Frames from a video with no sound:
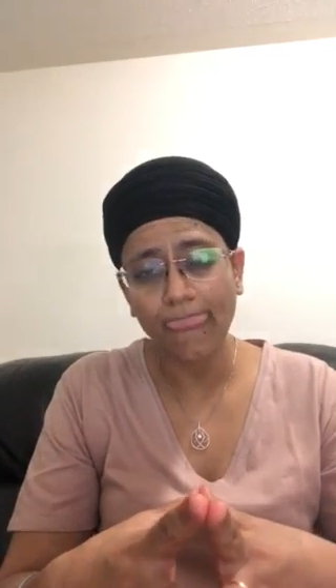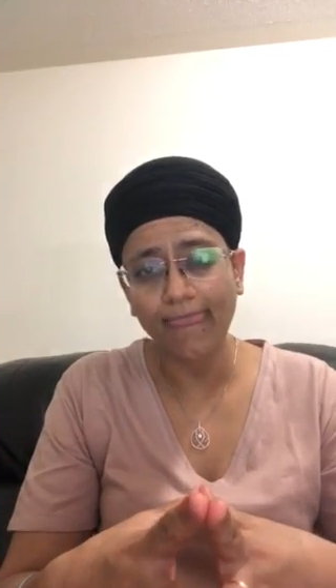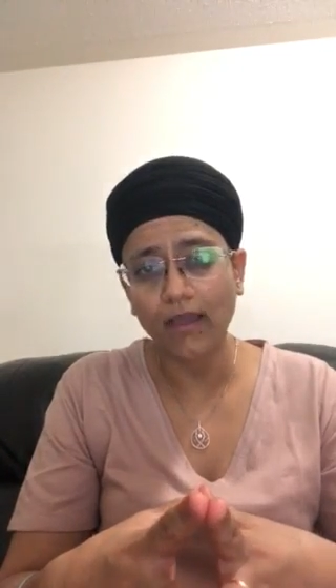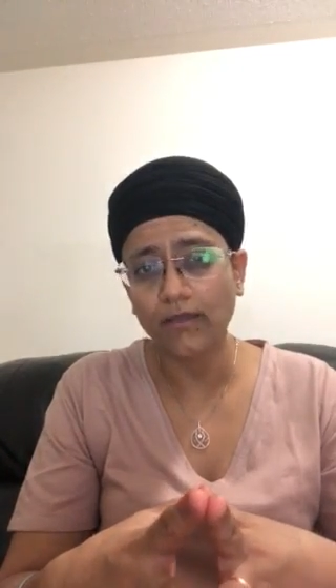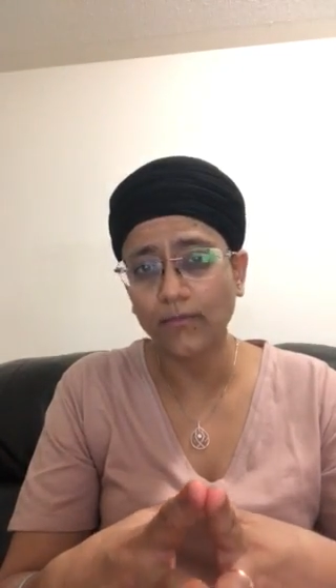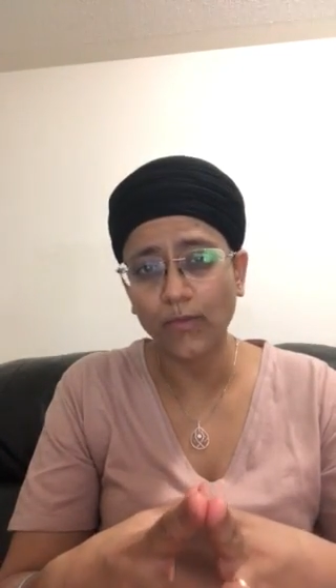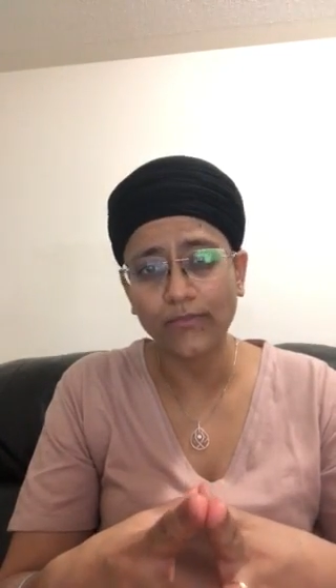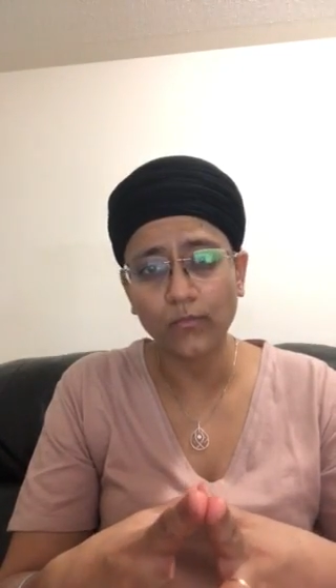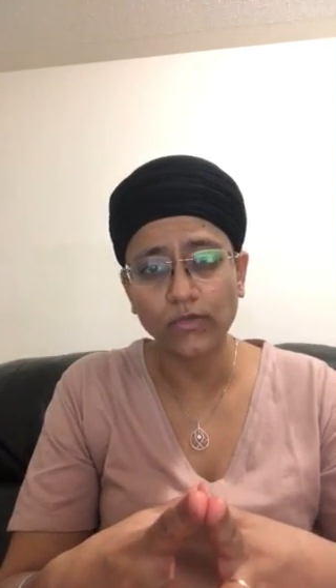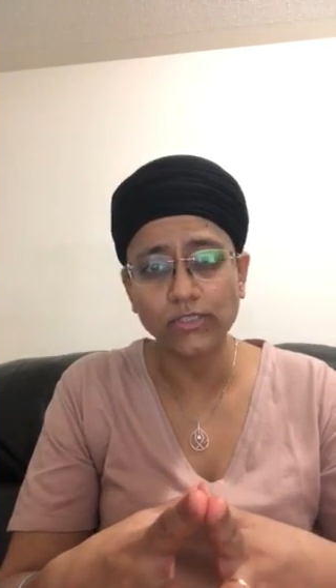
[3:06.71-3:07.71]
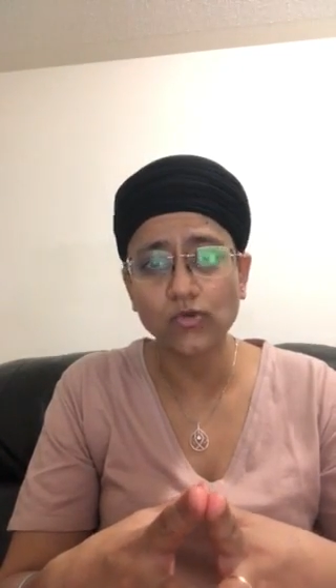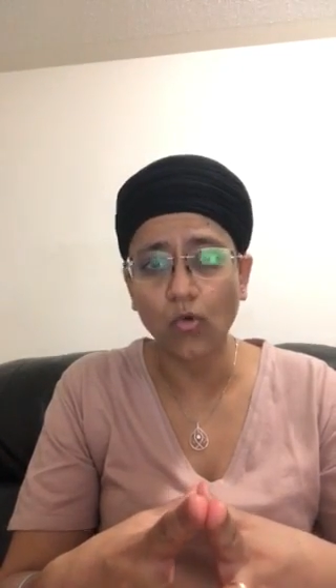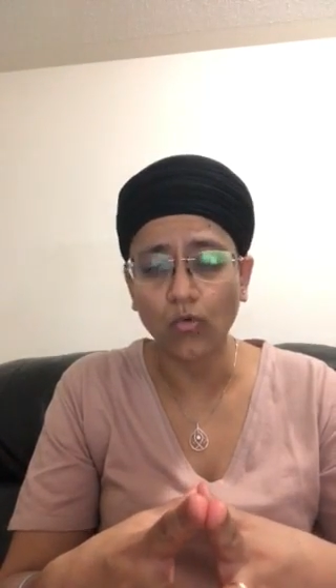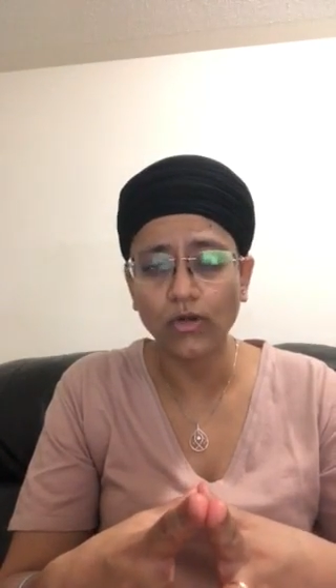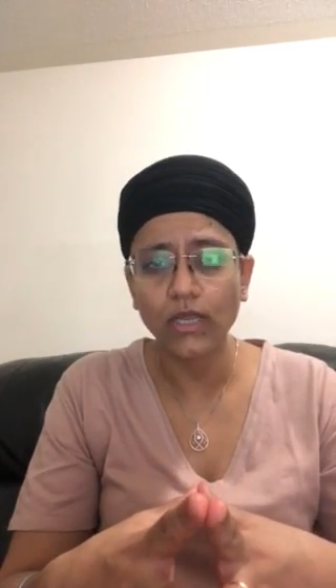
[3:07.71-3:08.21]
The weather was
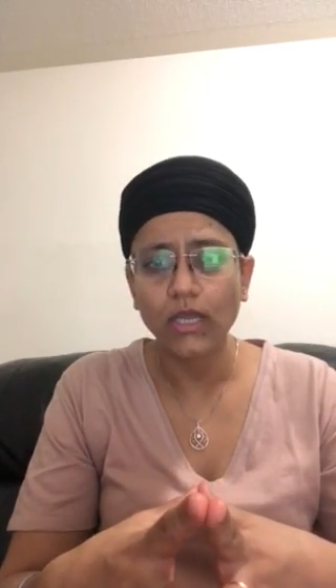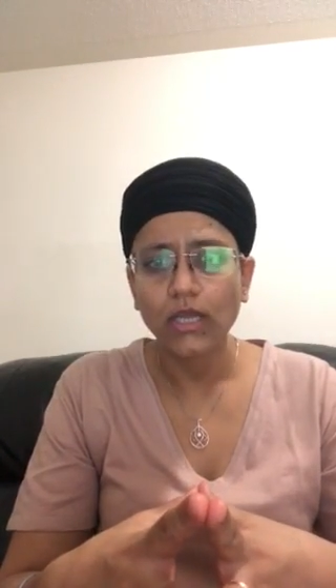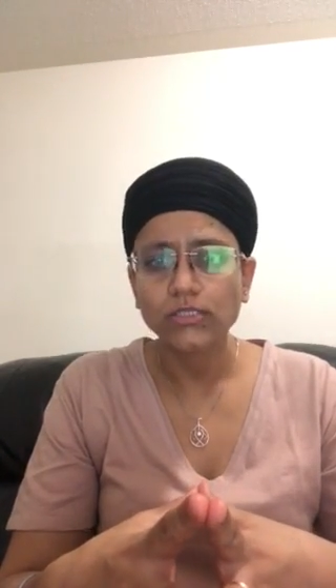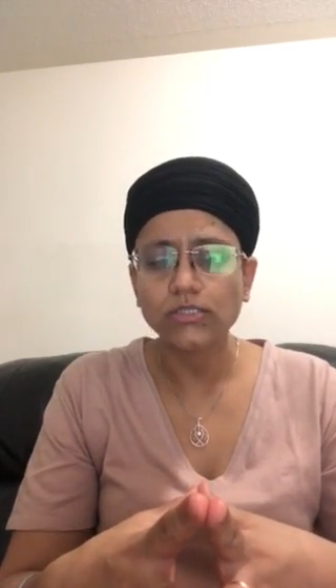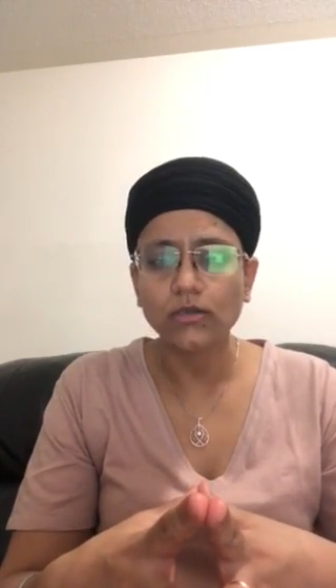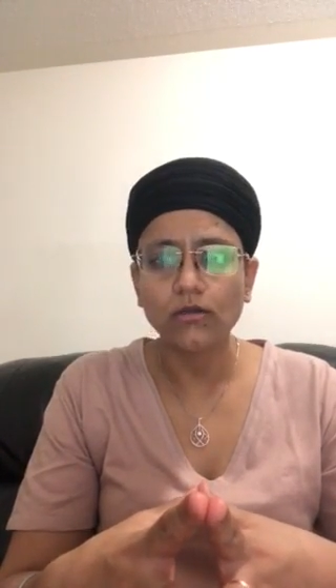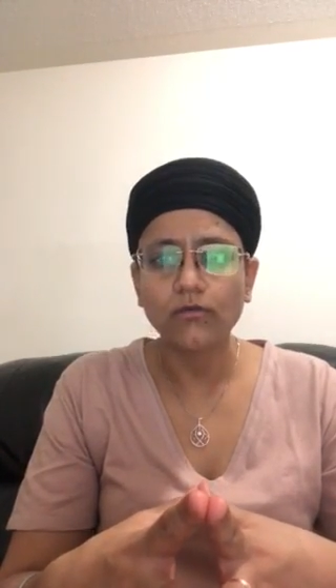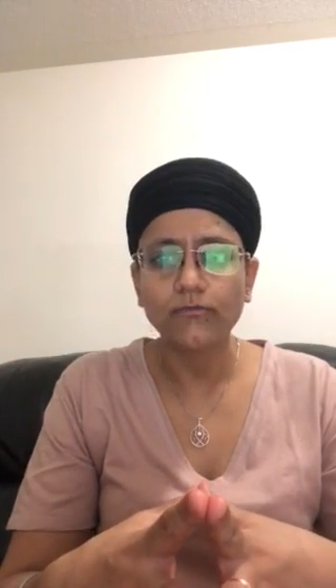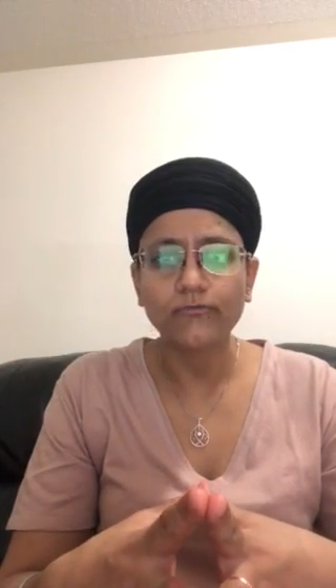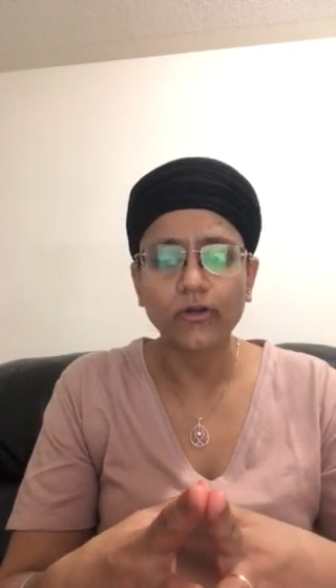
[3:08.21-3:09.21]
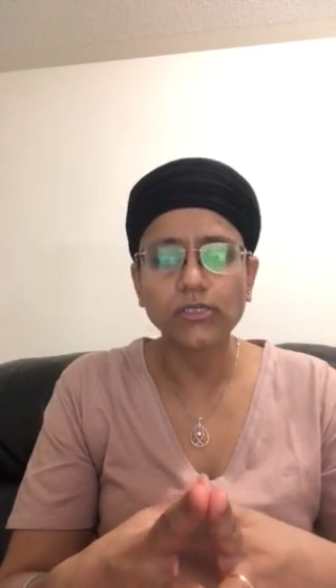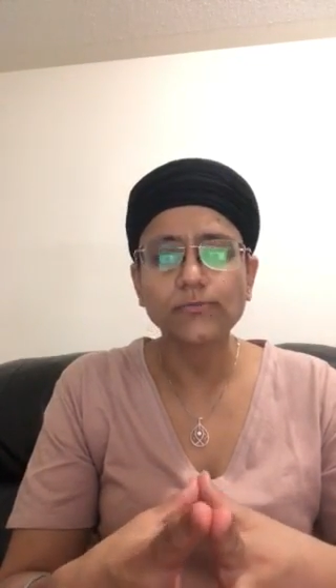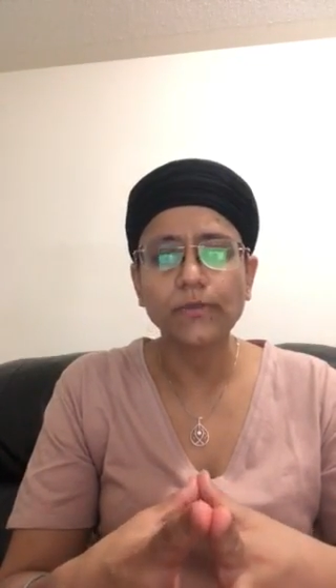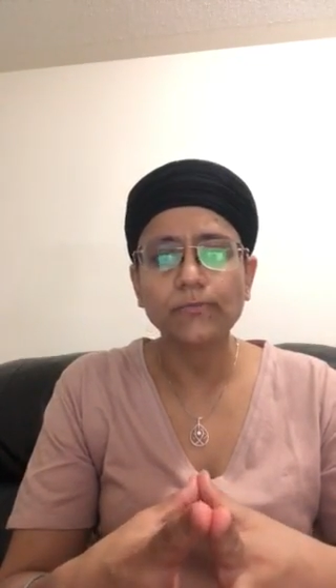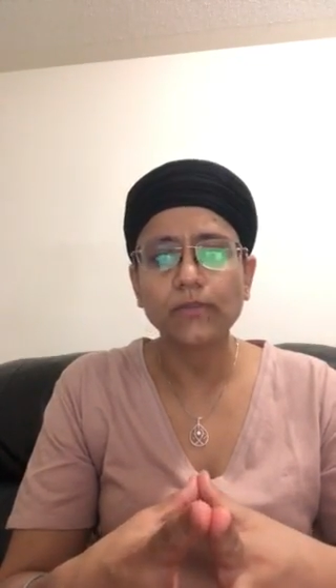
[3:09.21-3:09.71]
cold. So for us
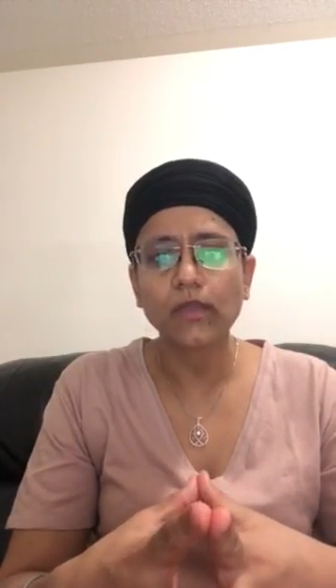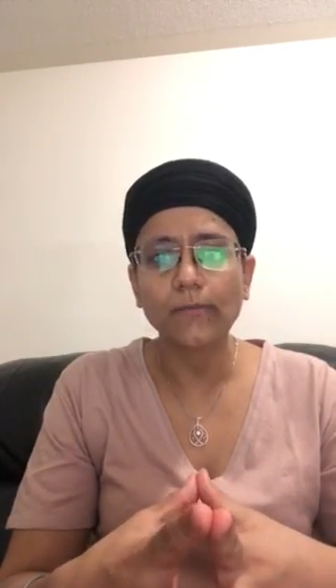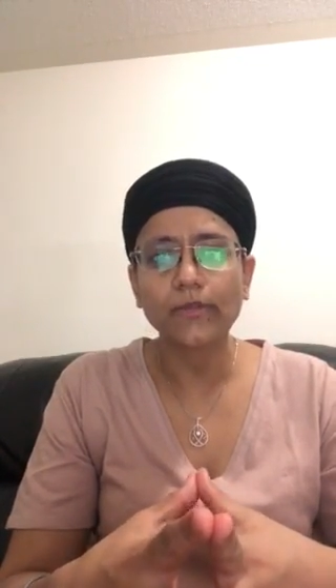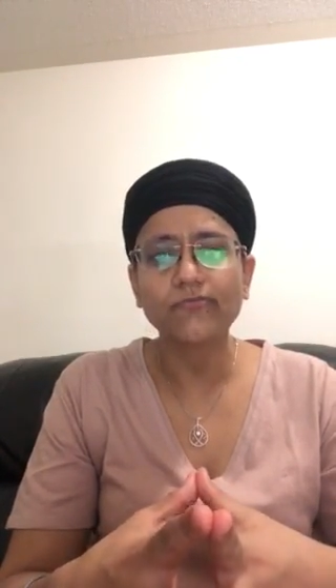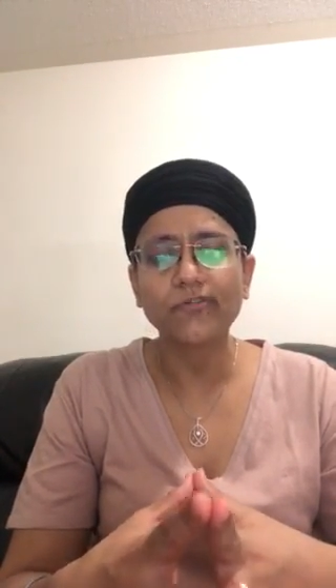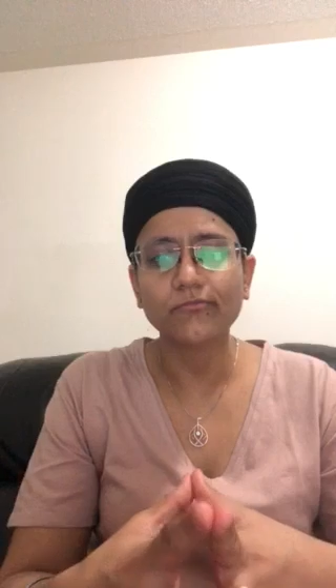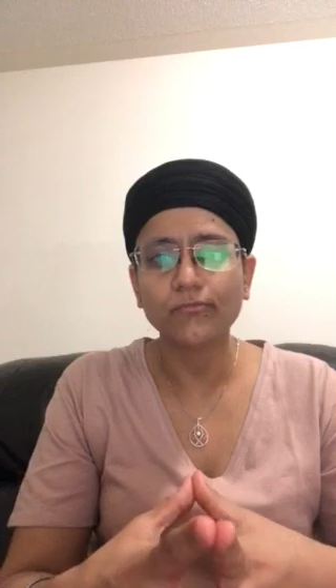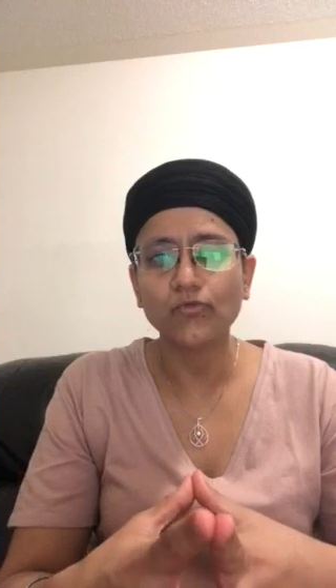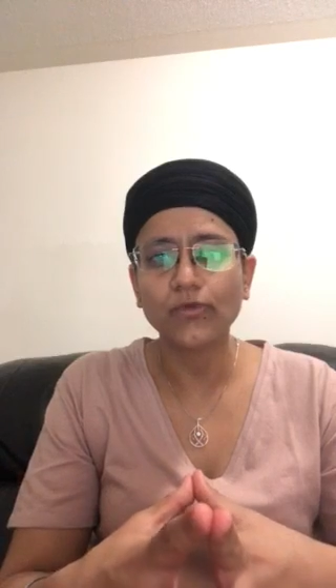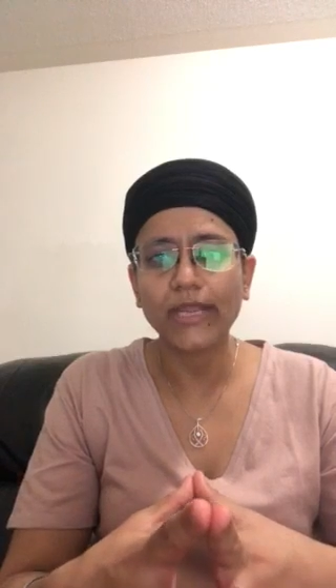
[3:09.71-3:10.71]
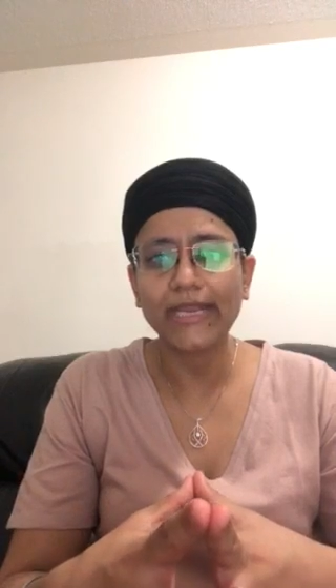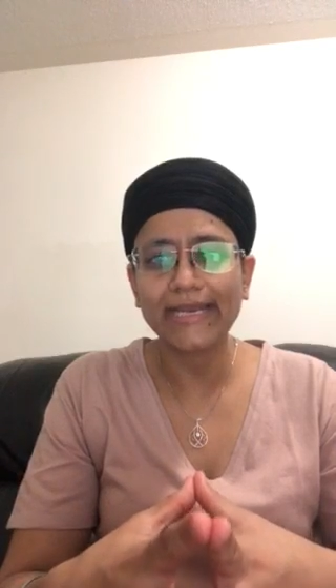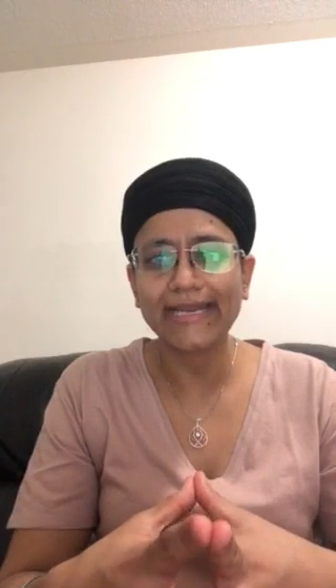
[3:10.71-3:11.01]
people coming from Pune,